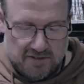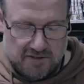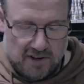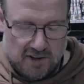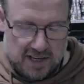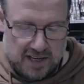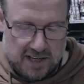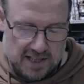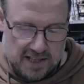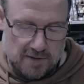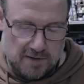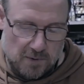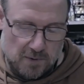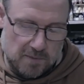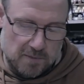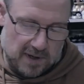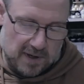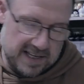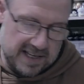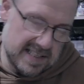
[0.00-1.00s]
fight them on
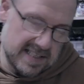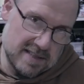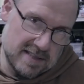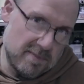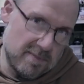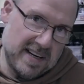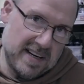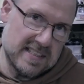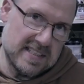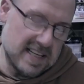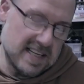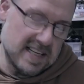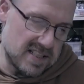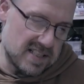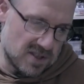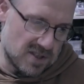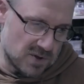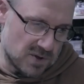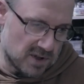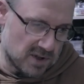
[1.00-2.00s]
bike it doesn't make
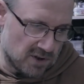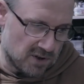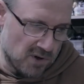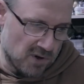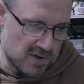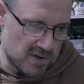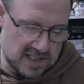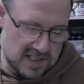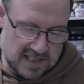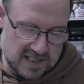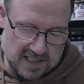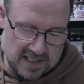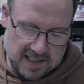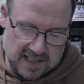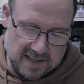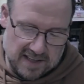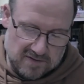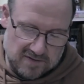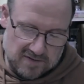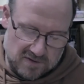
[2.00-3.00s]
sense on the cruiser that
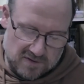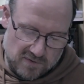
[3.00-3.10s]
they're